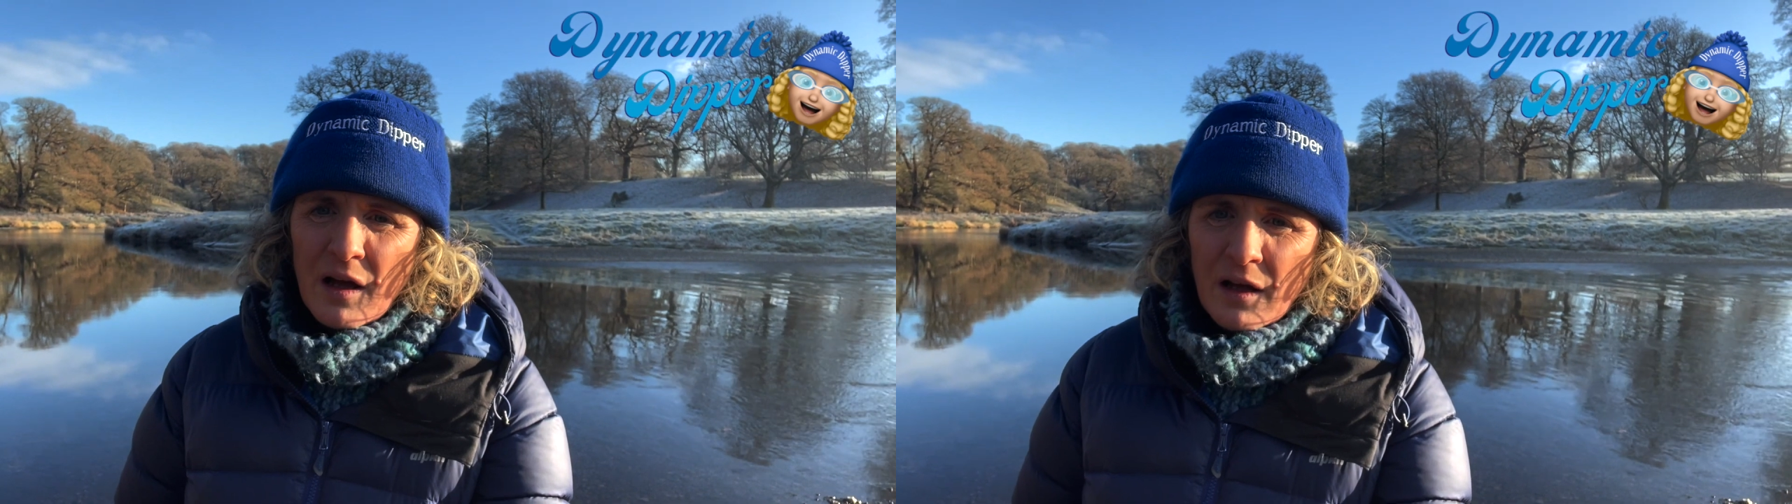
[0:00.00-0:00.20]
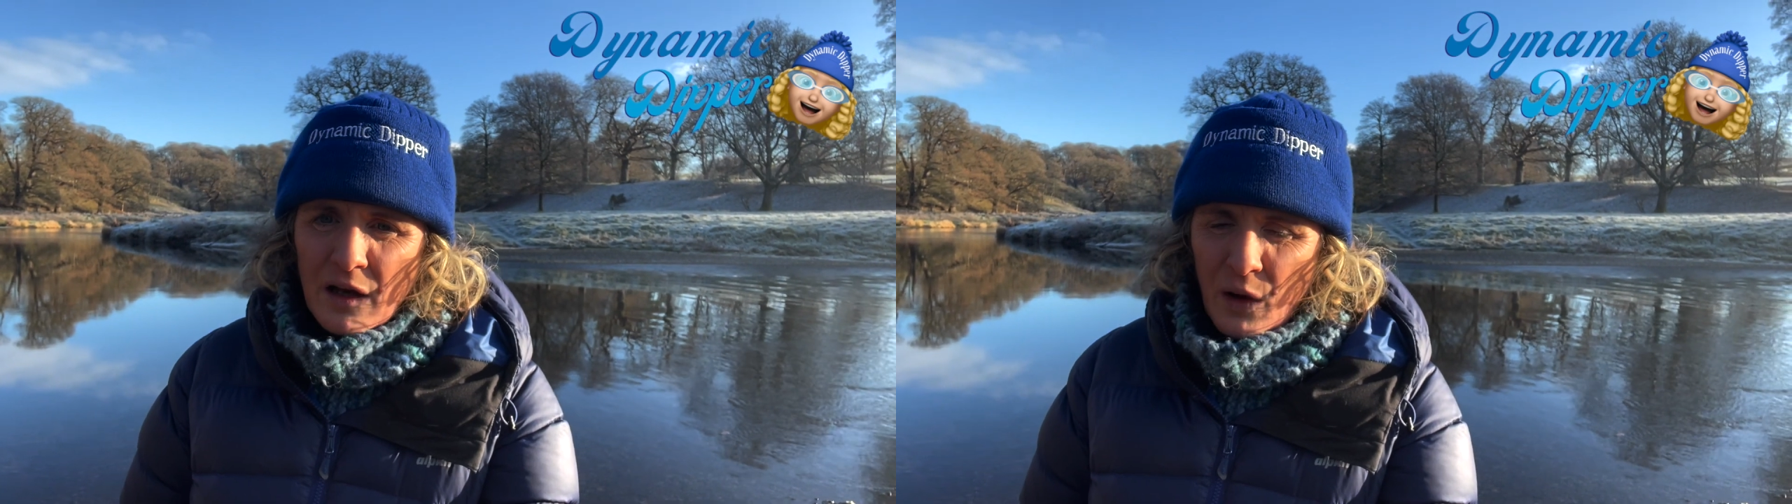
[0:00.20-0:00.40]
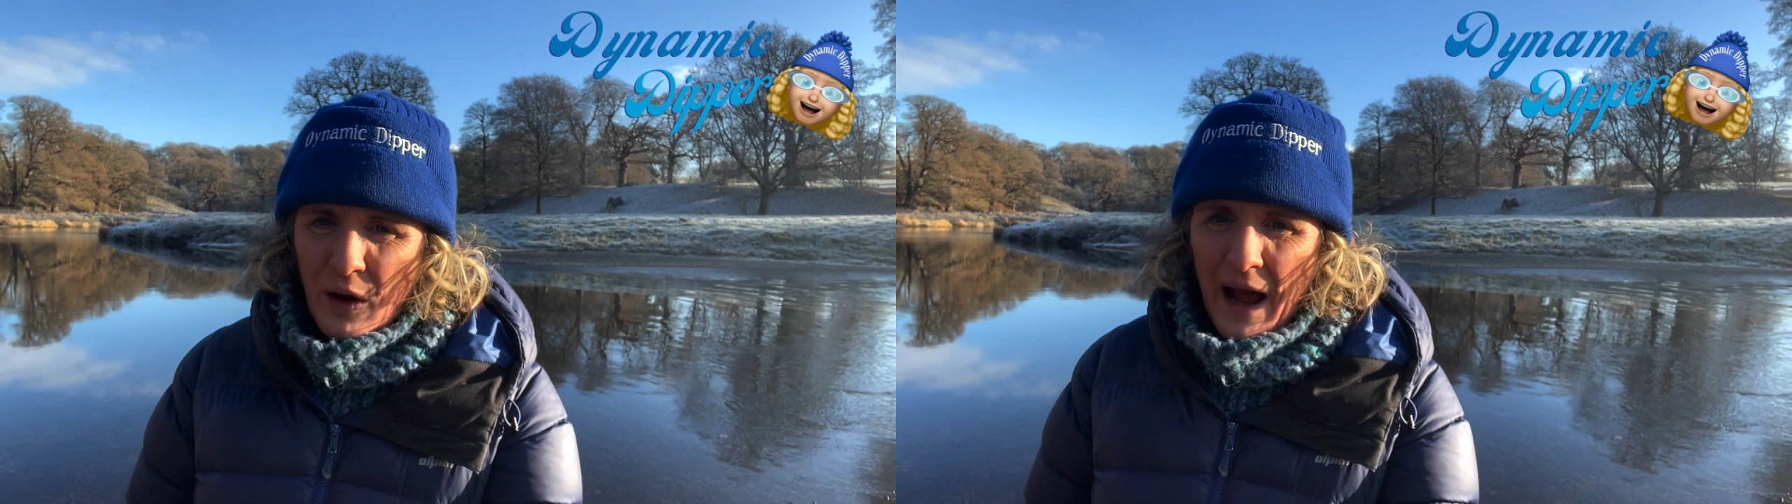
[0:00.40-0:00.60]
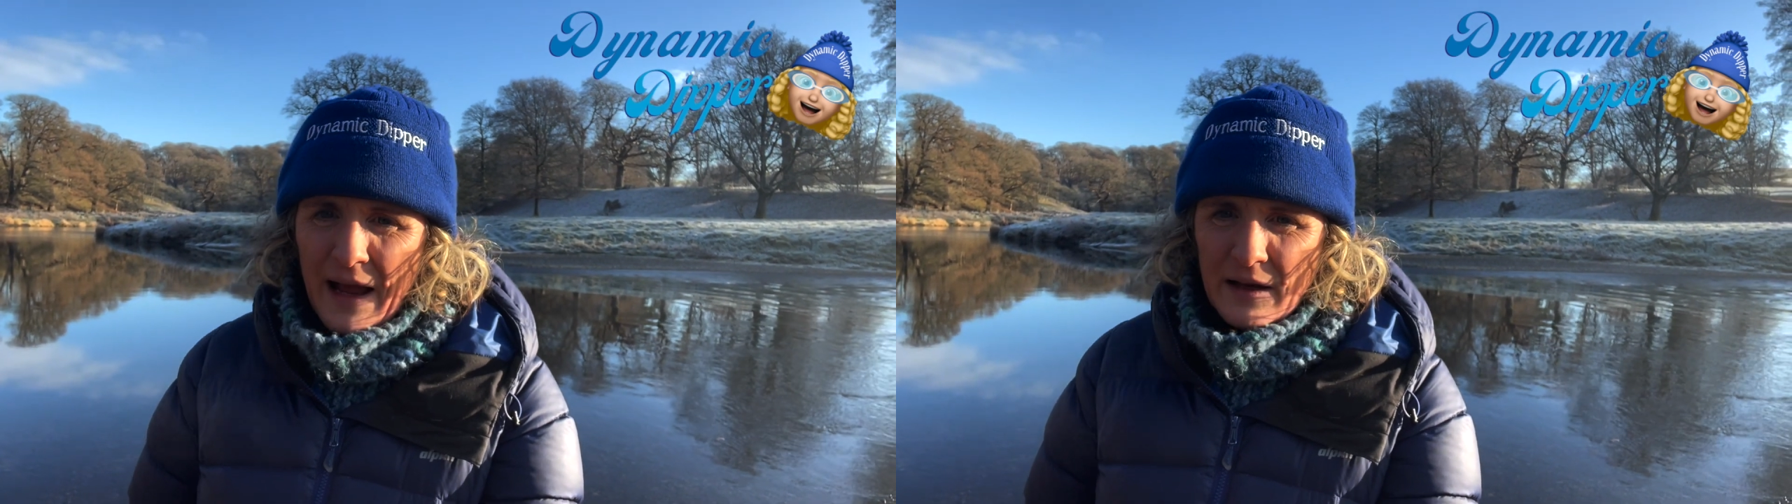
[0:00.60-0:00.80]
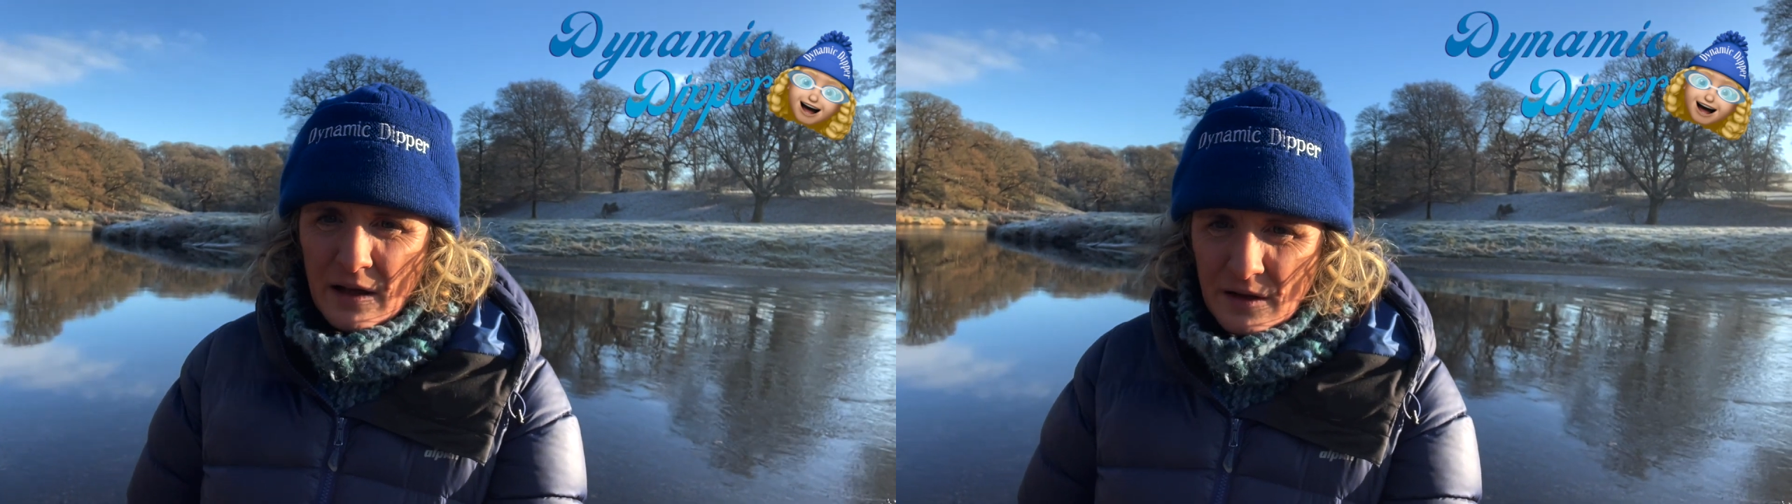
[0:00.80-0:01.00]
You know,
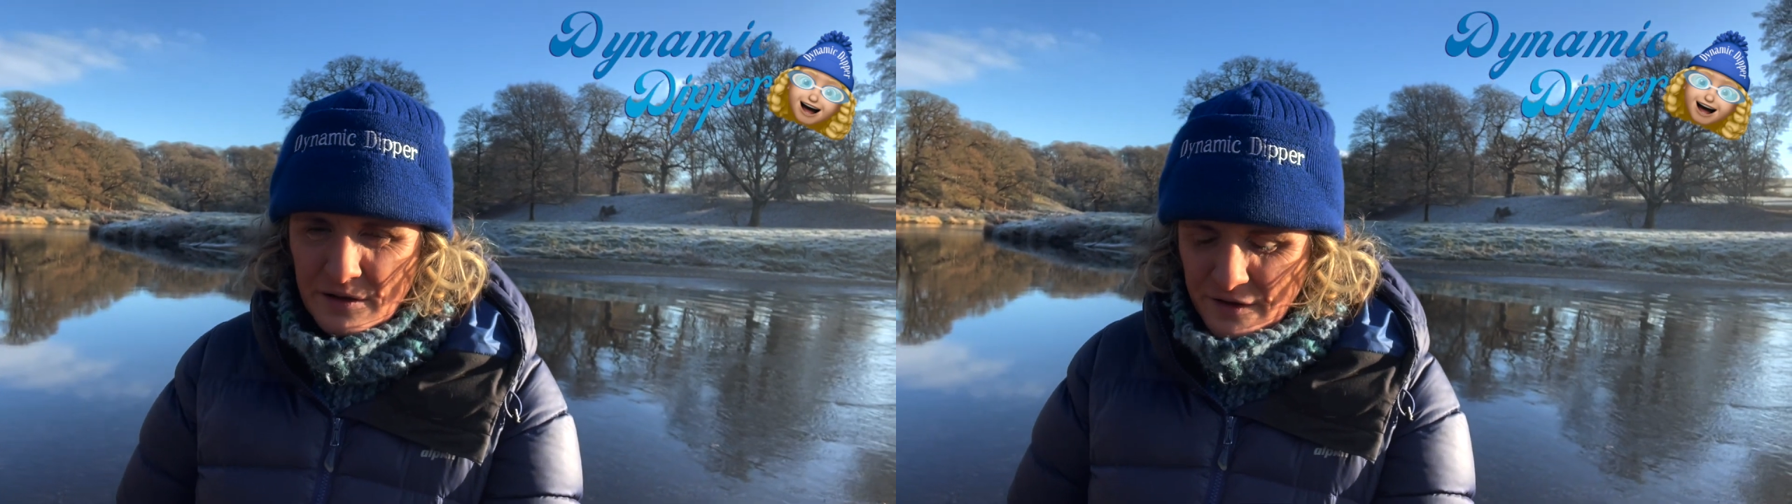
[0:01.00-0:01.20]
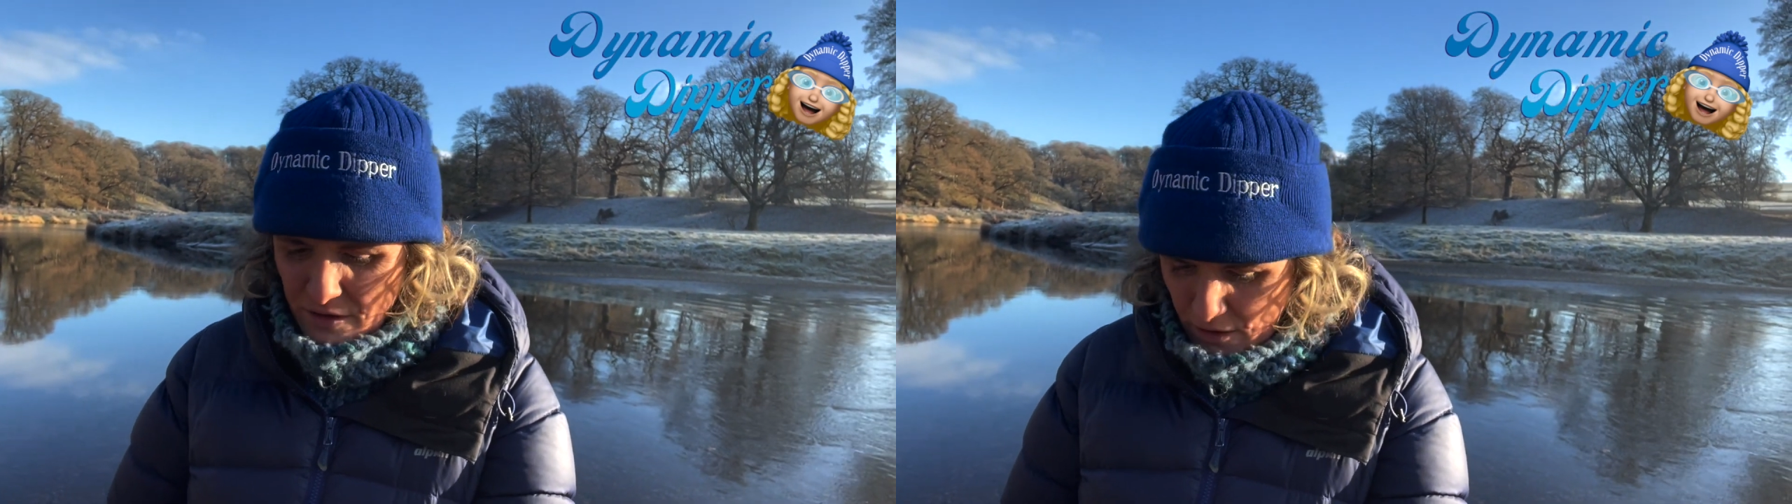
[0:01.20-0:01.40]
kayakers,